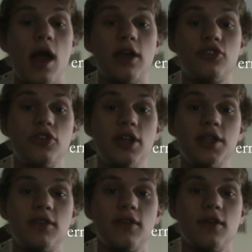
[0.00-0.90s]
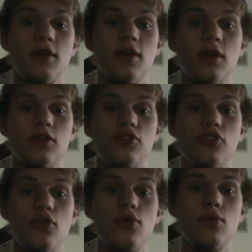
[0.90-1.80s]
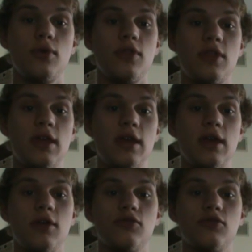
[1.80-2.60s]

I couldn't do the